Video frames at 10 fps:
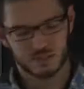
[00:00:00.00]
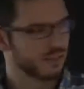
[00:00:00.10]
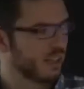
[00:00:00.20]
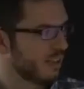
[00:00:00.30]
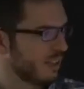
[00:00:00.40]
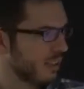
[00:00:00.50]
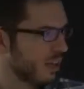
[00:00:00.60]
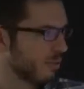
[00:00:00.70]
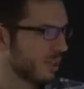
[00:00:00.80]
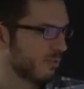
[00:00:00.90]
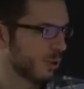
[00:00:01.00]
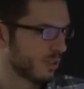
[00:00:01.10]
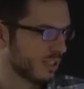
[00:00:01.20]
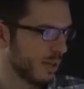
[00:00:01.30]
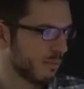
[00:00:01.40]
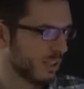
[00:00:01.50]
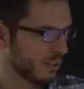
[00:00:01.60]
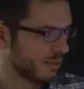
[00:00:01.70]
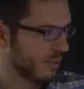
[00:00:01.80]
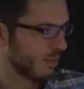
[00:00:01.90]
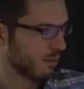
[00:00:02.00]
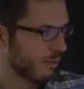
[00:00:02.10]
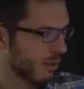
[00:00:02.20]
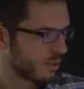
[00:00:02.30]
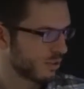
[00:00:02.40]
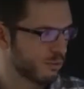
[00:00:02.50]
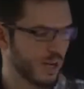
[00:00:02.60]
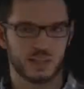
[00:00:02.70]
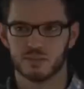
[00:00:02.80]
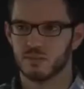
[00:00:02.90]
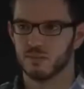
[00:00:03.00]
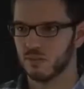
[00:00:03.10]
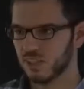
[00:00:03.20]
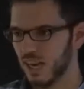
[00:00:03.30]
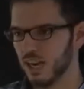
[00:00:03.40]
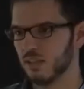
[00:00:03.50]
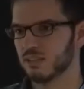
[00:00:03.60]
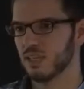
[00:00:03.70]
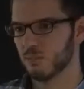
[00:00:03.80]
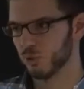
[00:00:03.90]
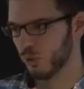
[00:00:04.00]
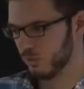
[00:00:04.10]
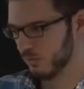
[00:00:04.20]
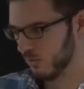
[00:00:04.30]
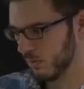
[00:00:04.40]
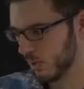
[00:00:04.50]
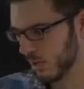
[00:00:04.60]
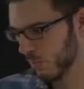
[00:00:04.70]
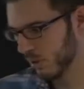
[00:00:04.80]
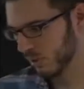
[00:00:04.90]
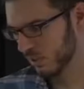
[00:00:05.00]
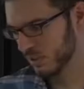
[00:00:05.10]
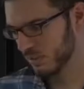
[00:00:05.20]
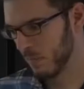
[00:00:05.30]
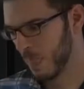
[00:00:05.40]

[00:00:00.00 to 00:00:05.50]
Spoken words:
And the idea of diverse ensembling is that we first create k separate models,